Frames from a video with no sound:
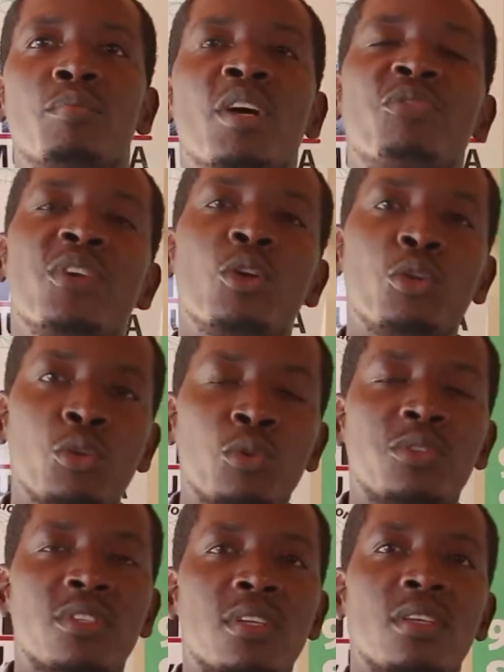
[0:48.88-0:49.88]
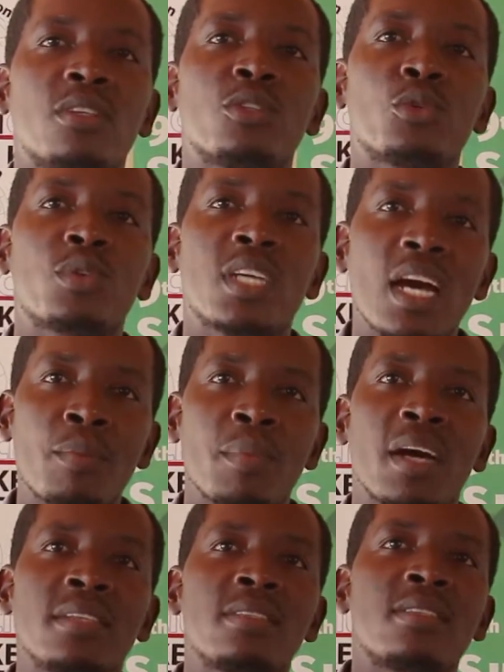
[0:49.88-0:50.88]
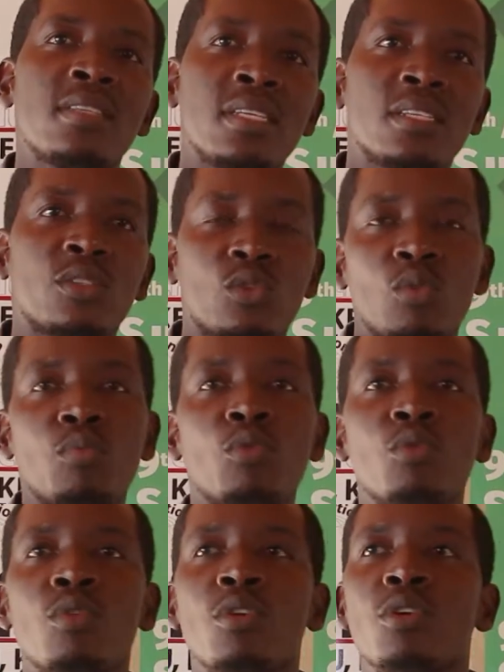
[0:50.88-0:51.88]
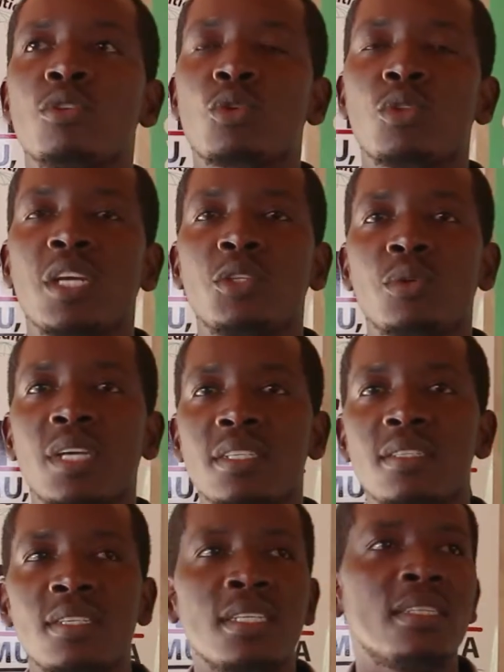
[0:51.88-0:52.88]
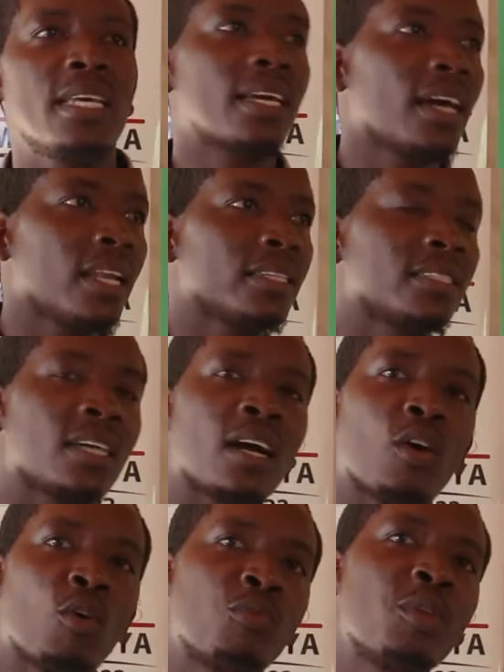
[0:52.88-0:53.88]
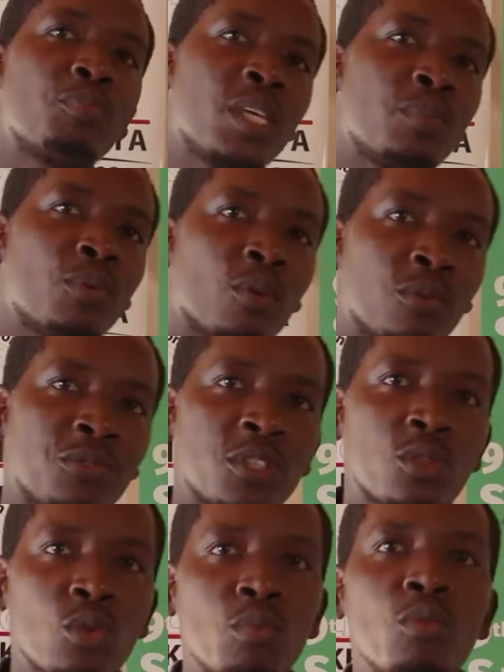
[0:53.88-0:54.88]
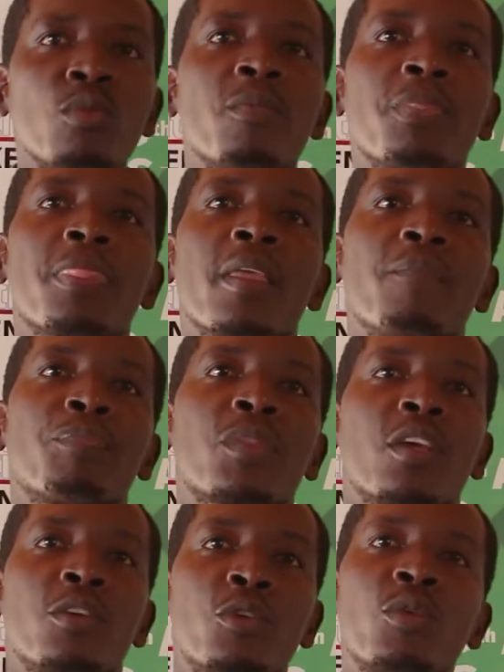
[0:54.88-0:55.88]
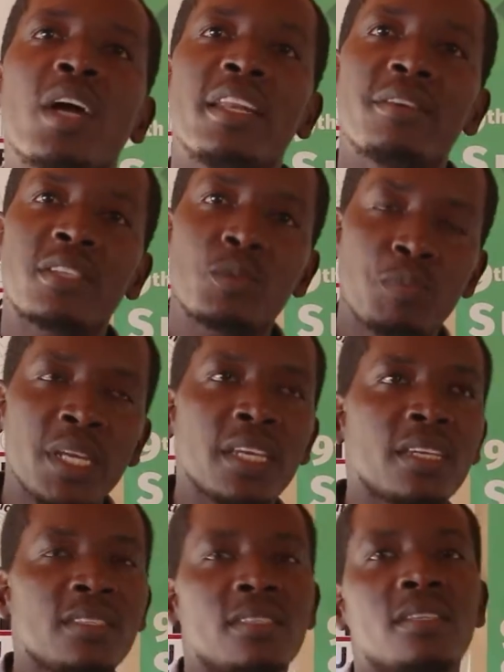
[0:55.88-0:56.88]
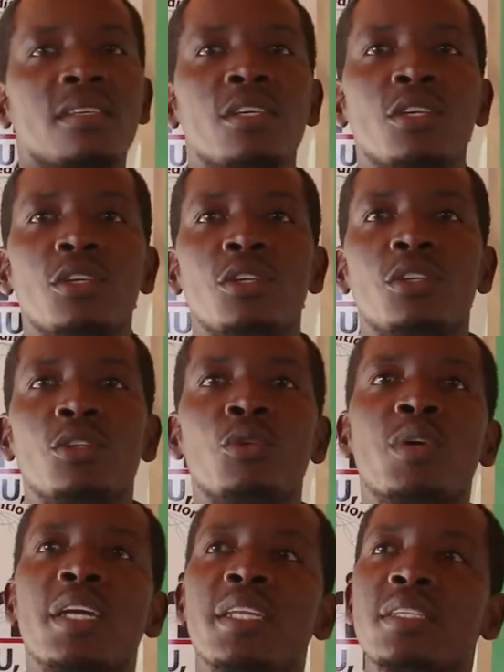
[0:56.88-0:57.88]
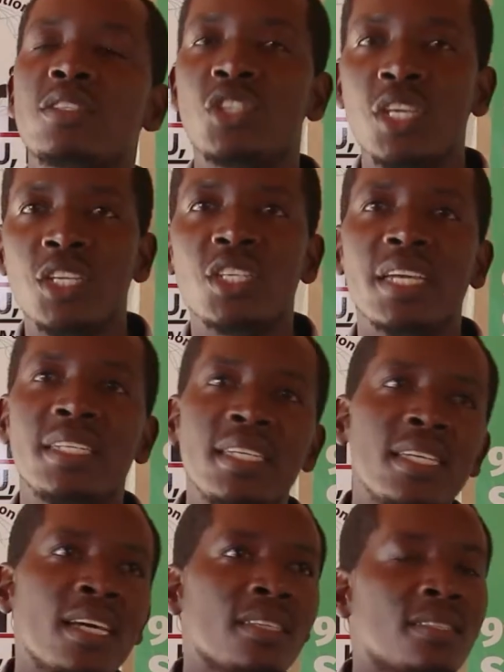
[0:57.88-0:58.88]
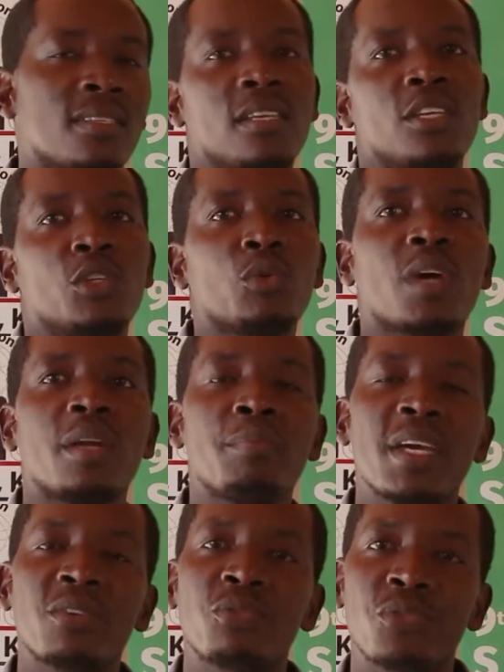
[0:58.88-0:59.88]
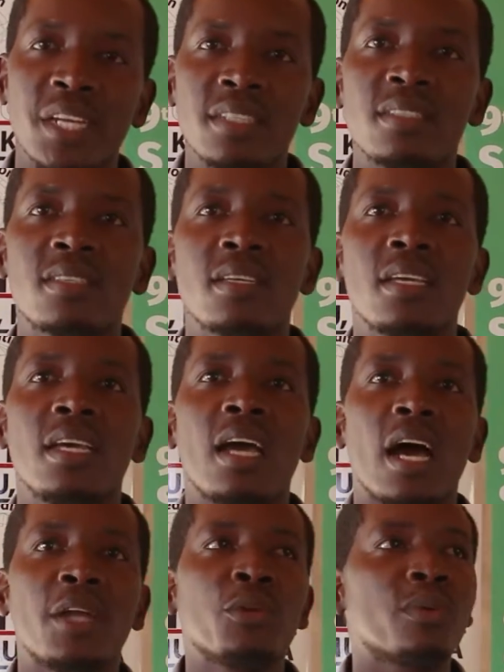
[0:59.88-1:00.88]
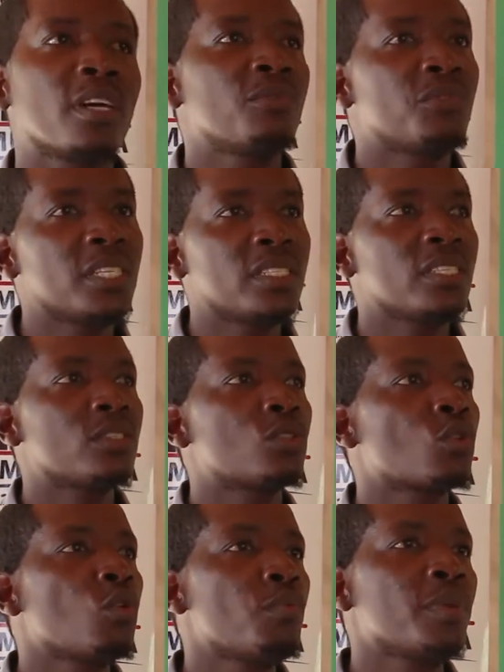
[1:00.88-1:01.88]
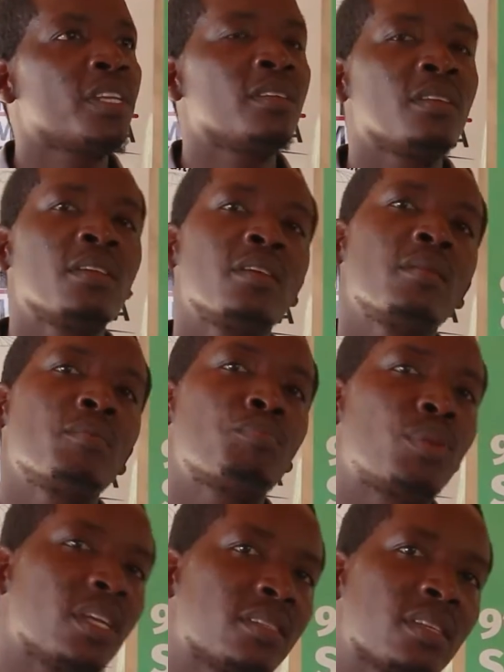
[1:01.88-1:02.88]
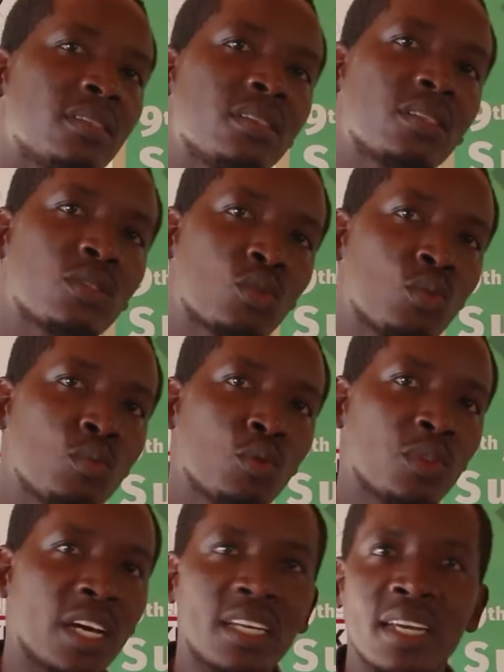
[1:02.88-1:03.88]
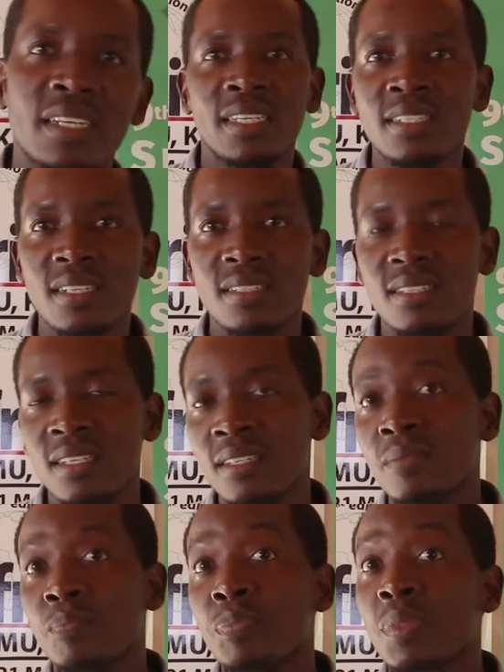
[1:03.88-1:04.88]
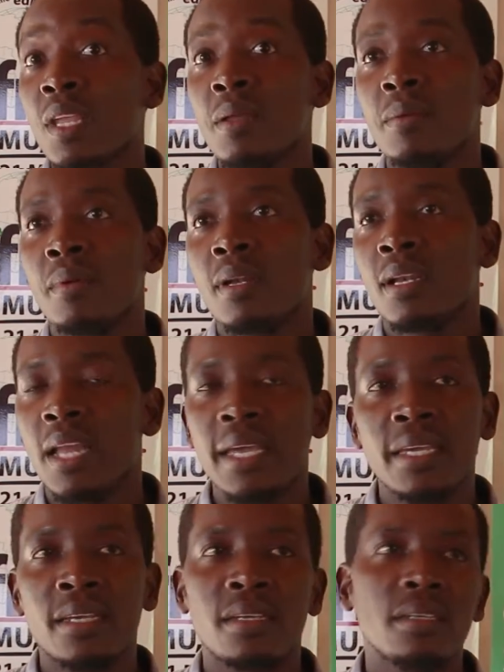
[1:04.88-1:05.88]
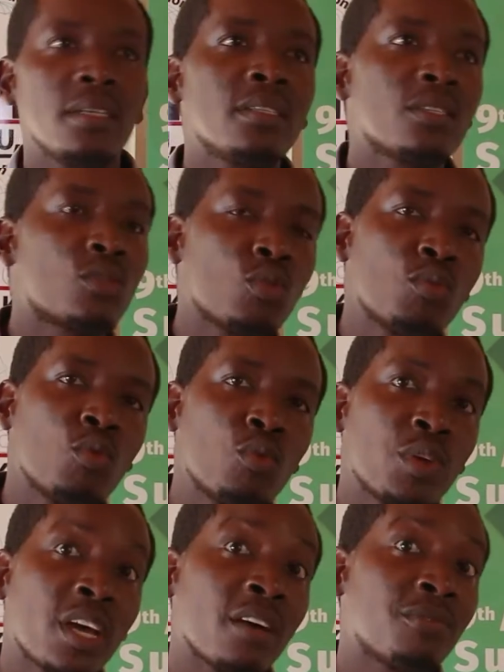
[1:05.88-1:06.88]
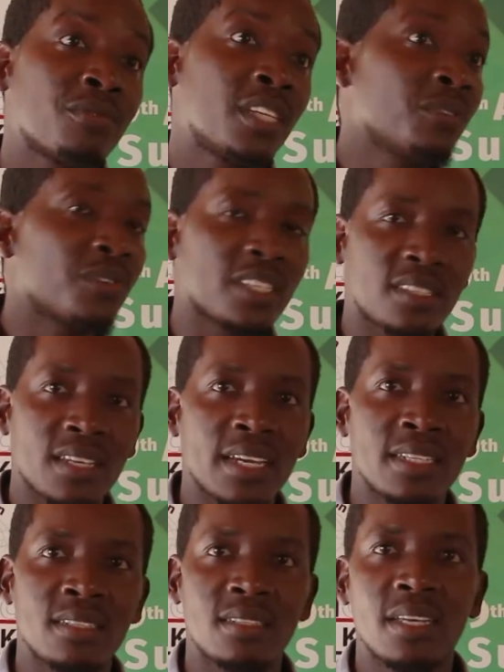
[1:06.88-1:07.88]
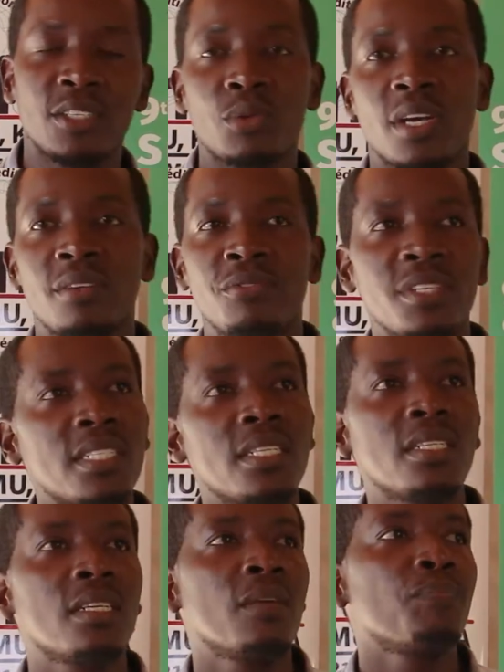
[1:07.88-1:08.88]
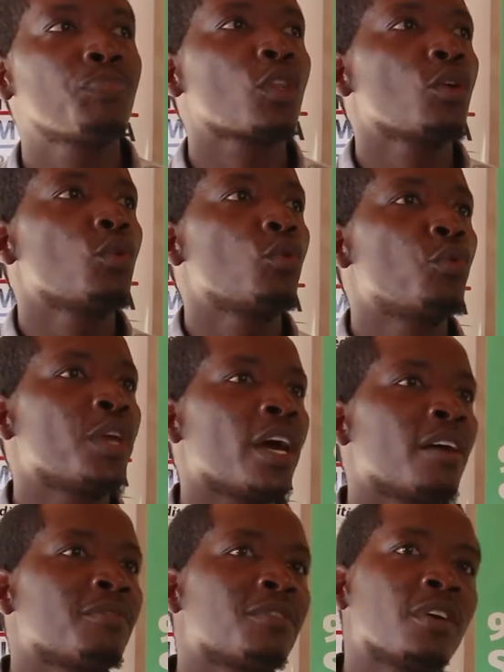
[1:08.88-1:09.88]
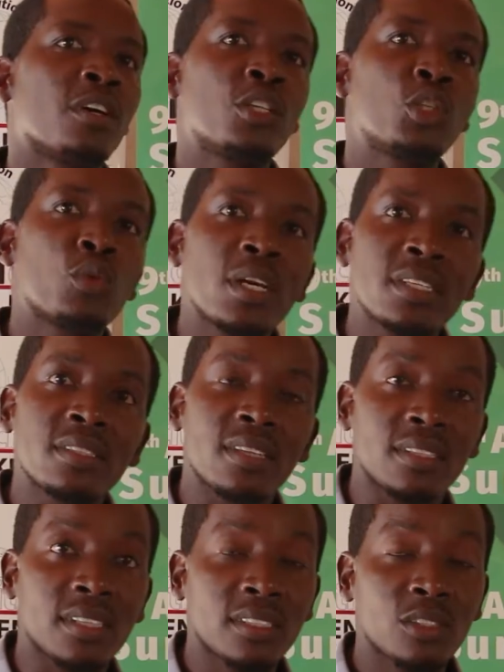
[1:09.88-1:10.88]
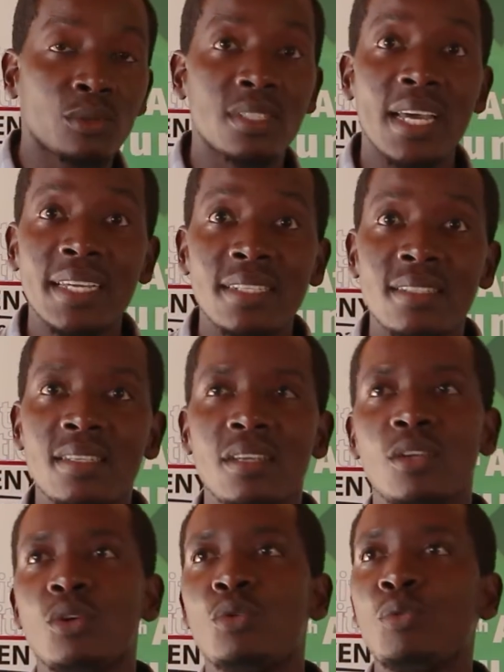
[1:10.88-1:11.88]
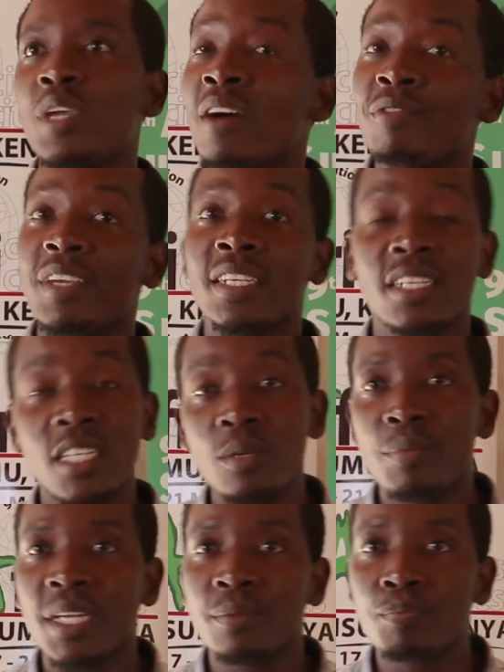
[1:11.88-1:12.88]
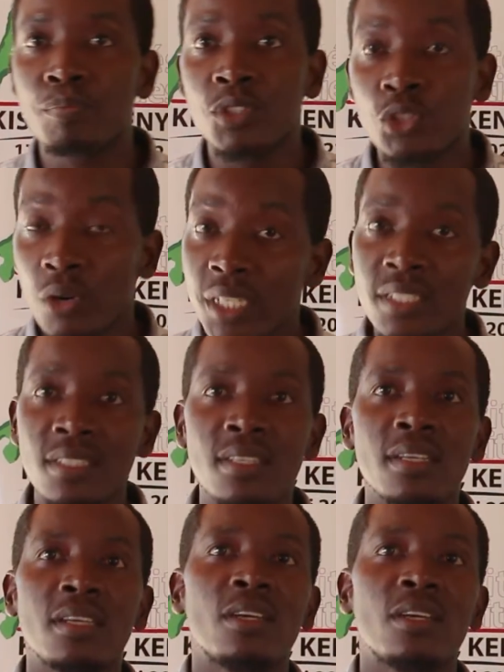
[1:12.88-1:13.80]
my fellow youths to come and see Kisumu so that you can see the culture of the people of Kisumu. You can experience, you can exchange ideas, you can make friends, and you can visit so many places in Kisumu that interesting. Like in Kisumu, we have different sites that you can visit. We have uh, tourist attraction sites. We have entertainment joints